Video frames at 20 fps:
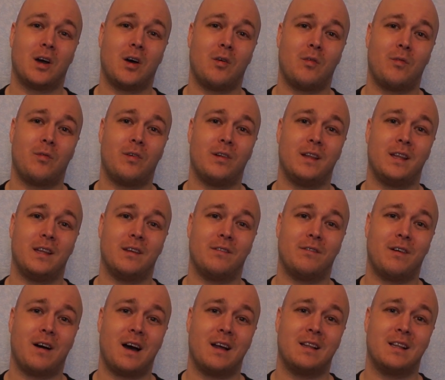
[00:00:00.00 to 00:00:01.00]
hopefully
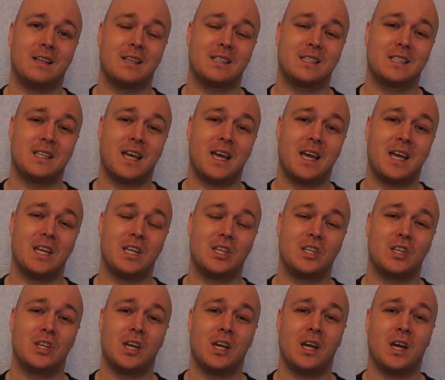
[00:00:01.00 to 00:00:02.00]
final
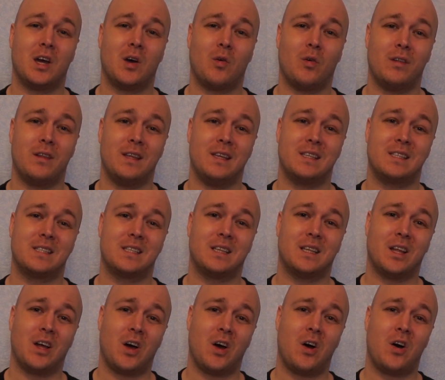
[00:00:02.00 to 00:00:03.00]
stage of this
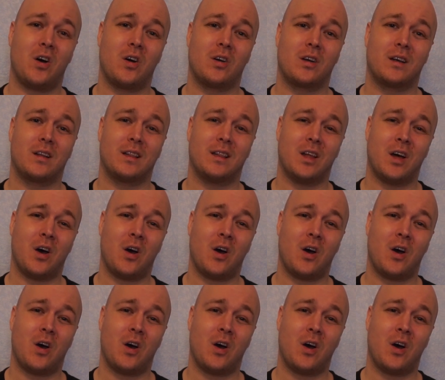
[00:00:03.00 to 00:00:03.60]
long